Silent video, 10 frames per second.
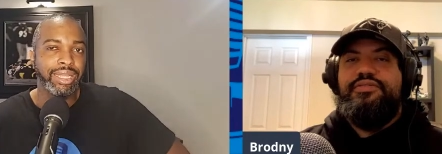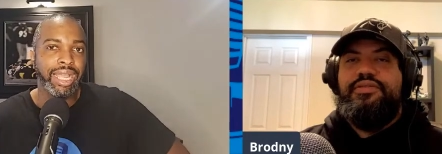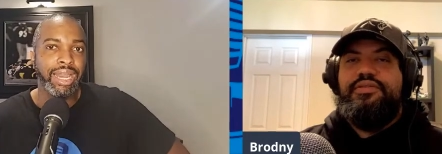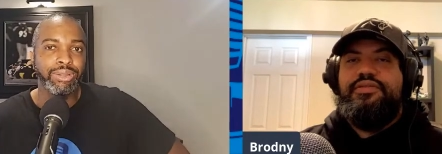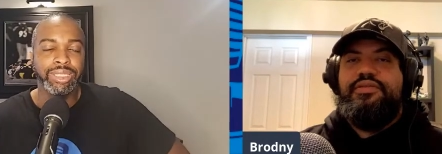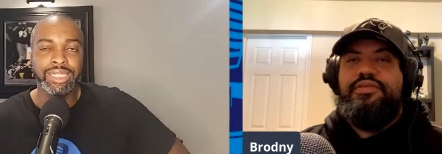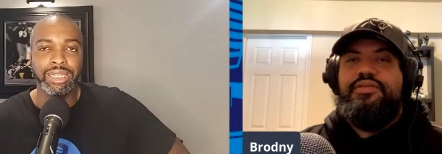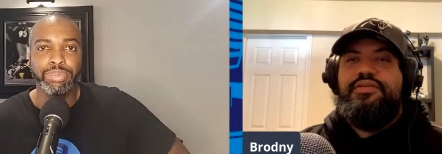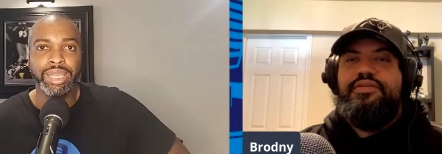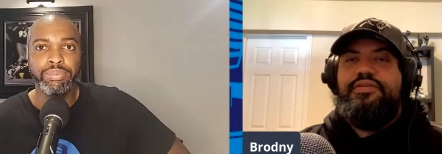Speaker 1: I don't think they
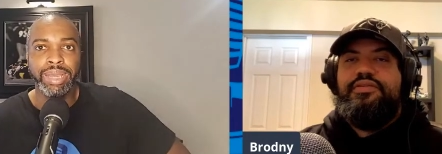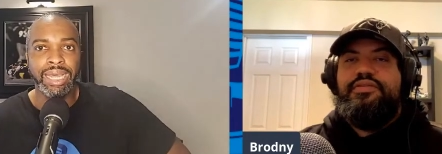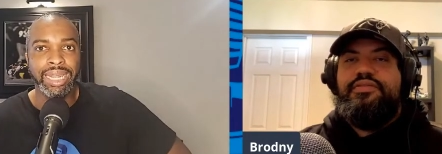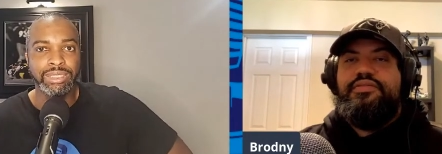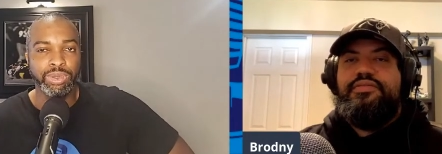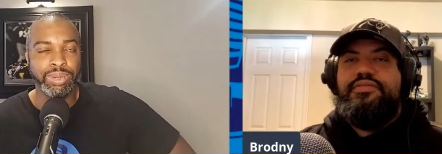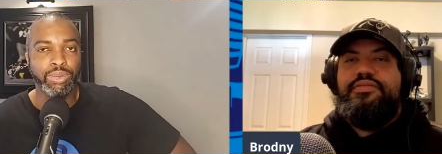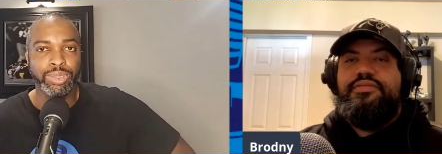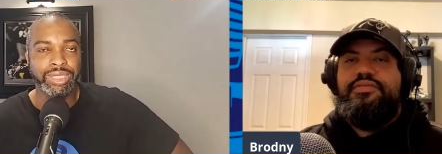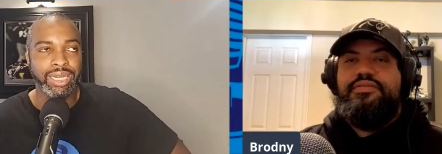played bad last week, but I
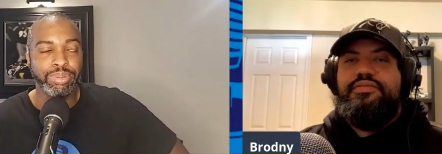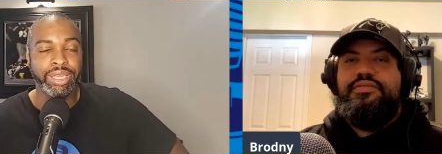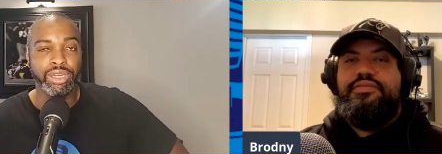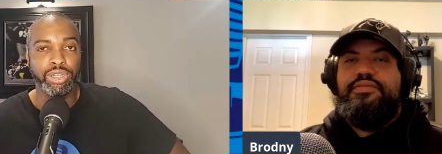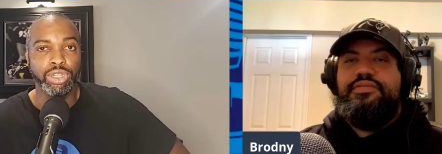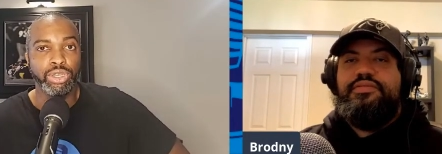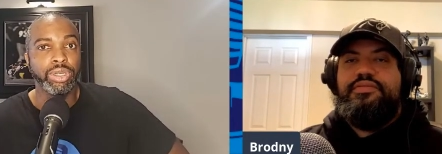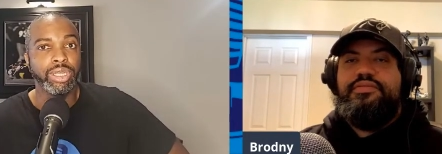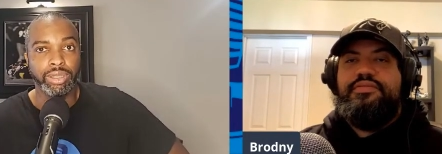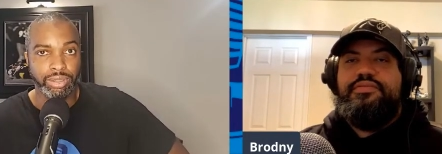wouldn't say they played
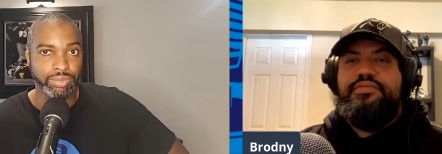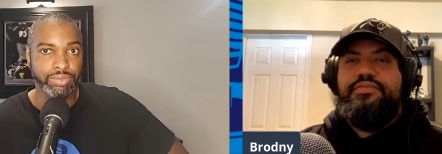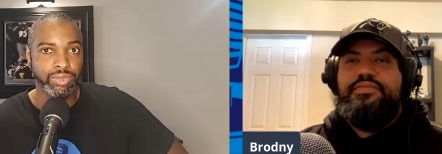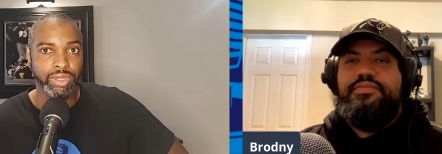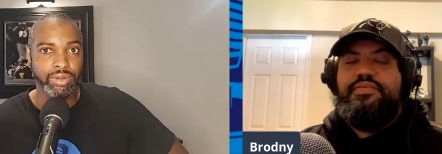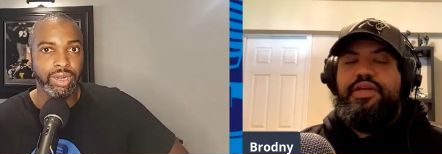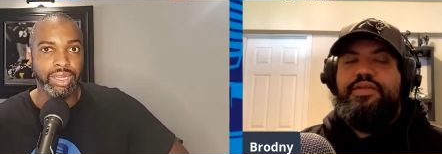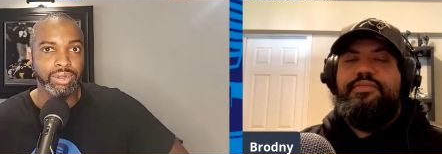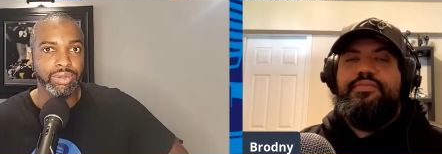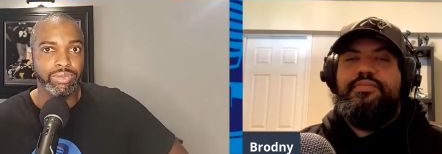good either. Right?
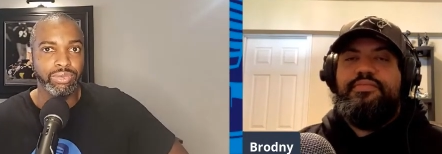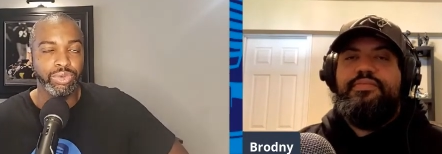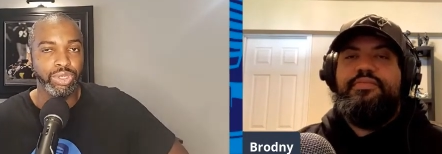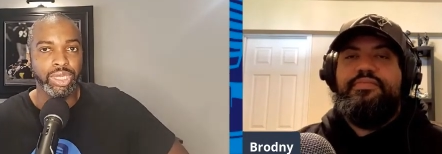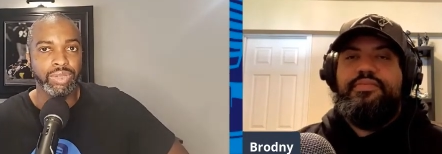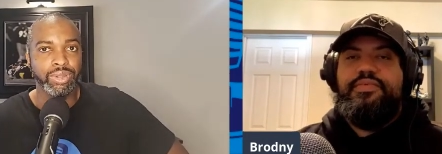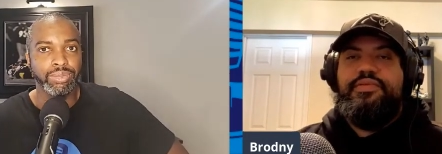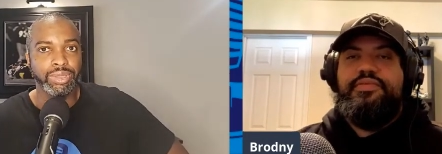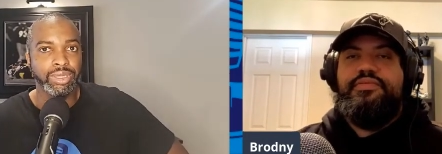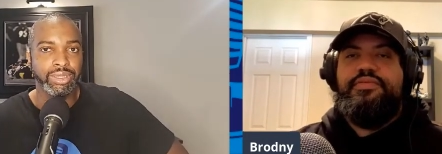right. When you give
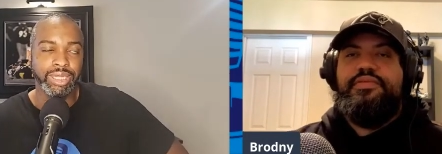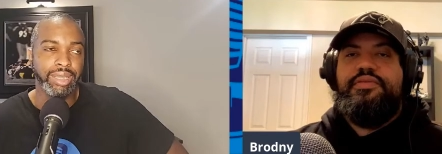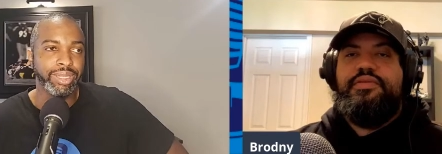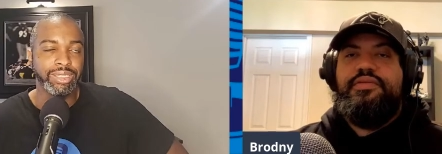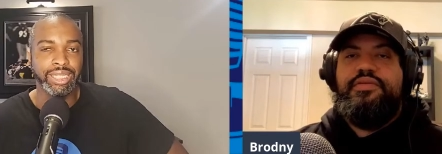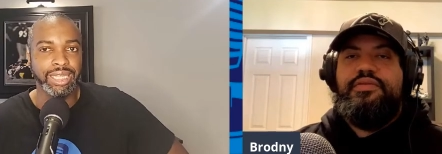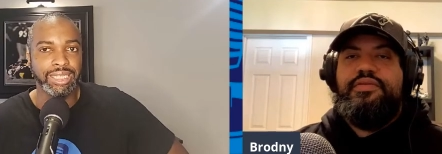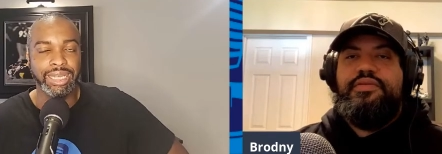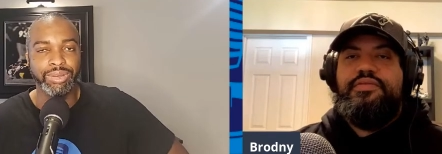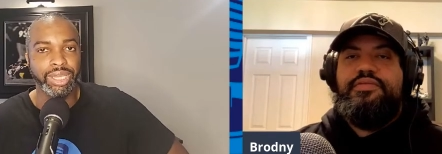up that many
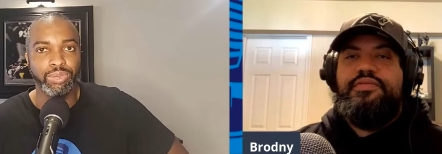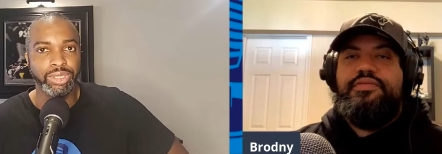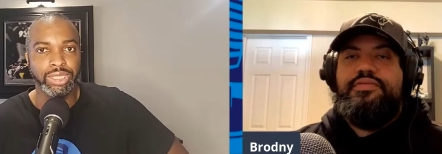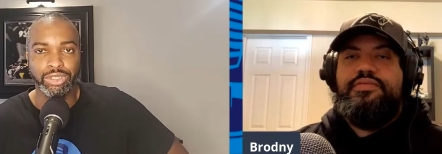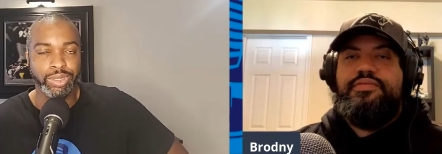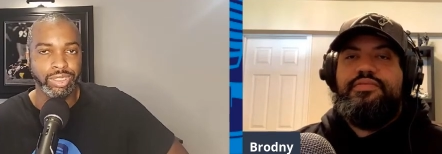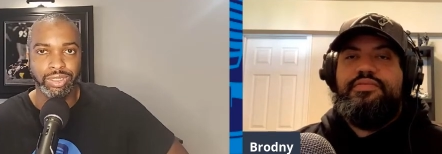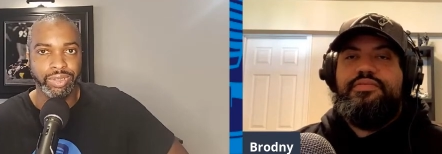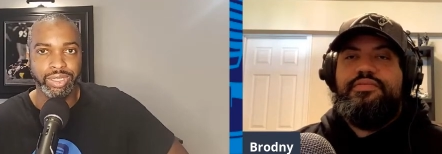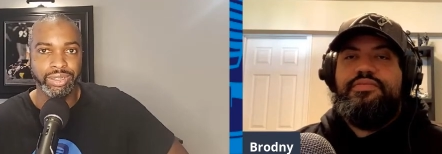touchdowns, I don't care what situation
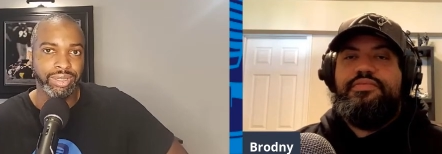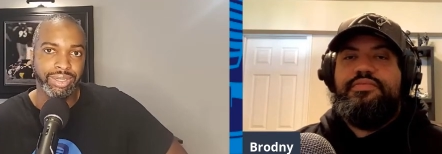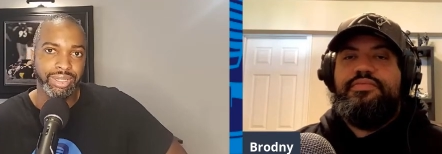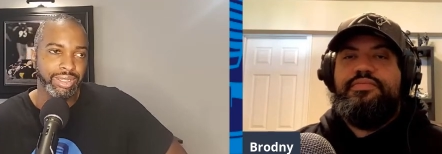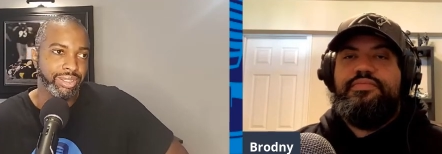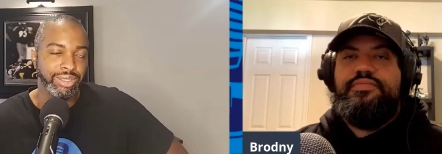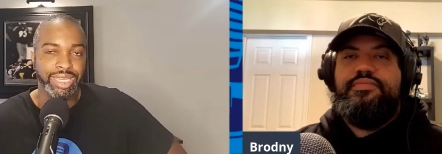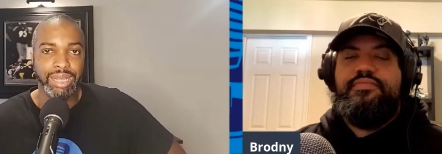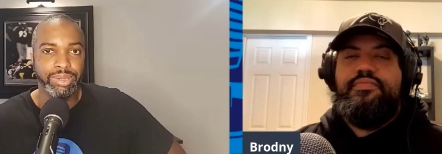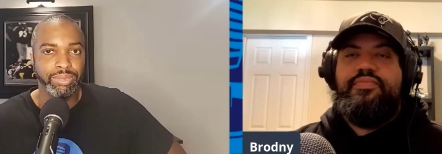you're in, you
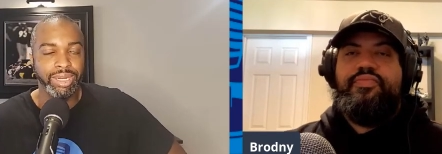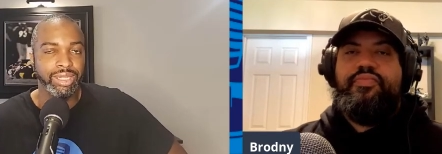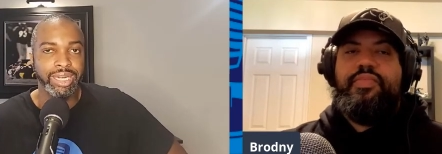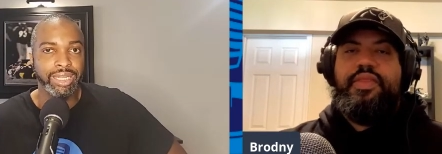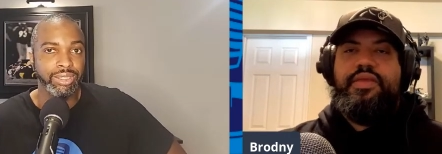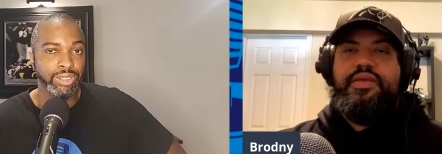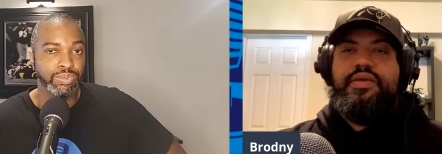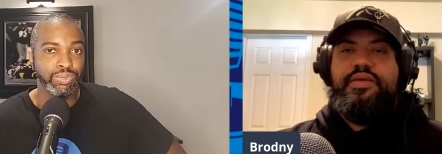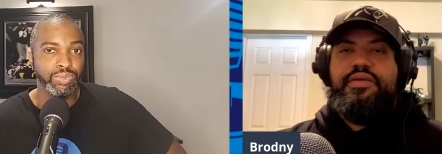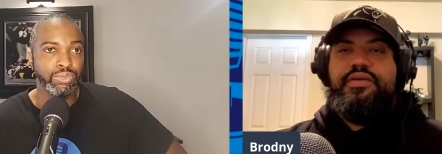gotta play better than that. There's
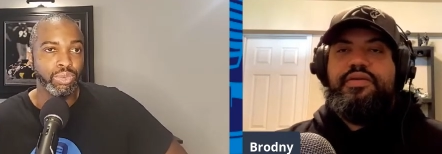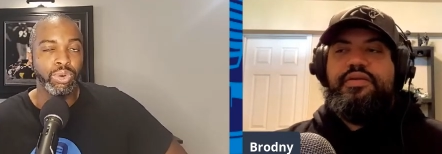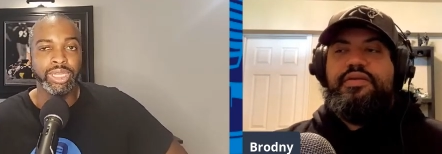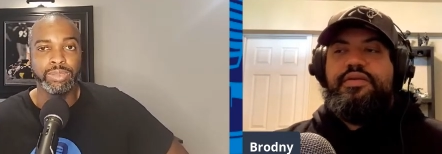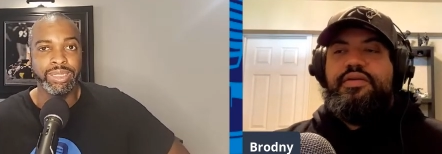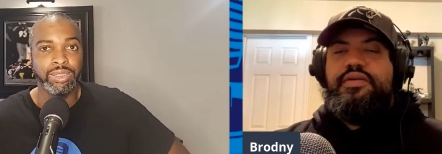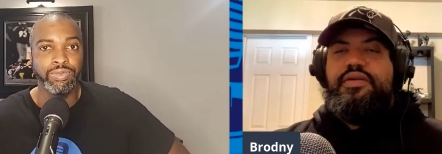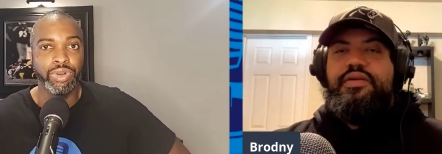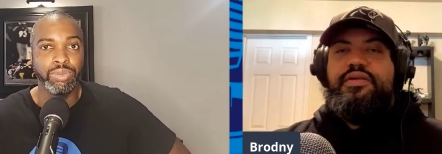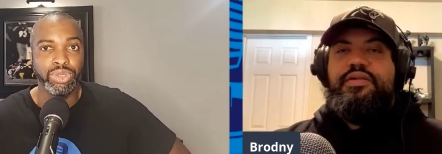more expected
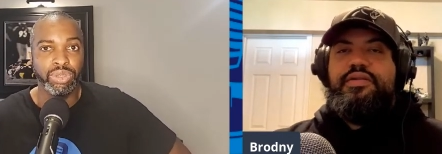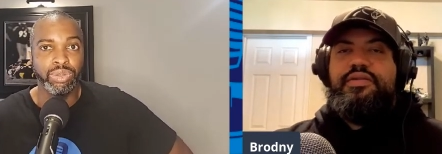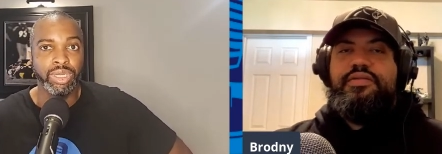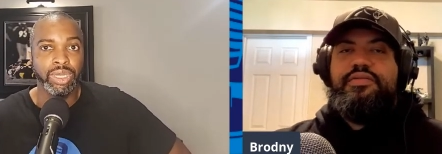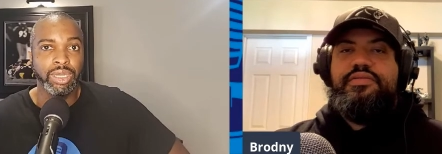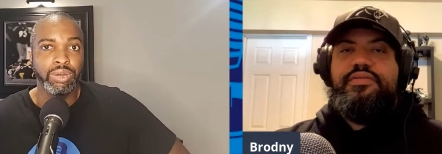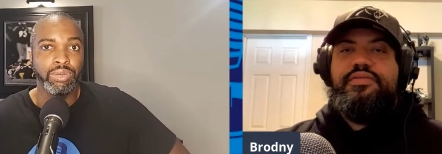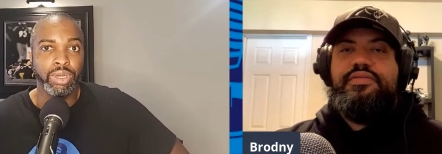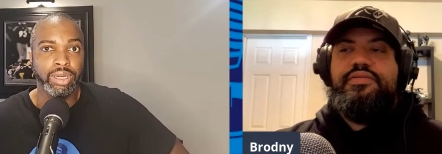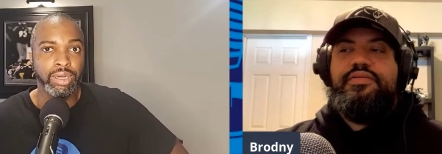from you
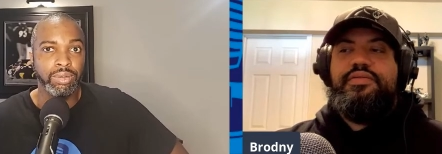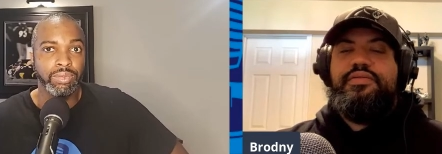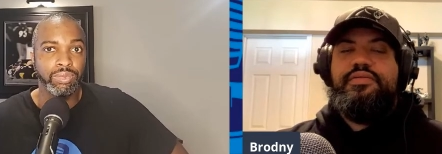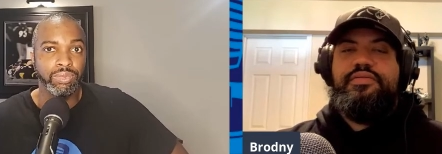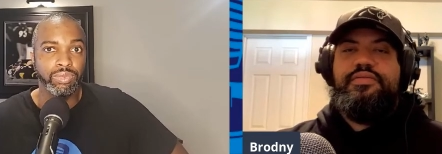um,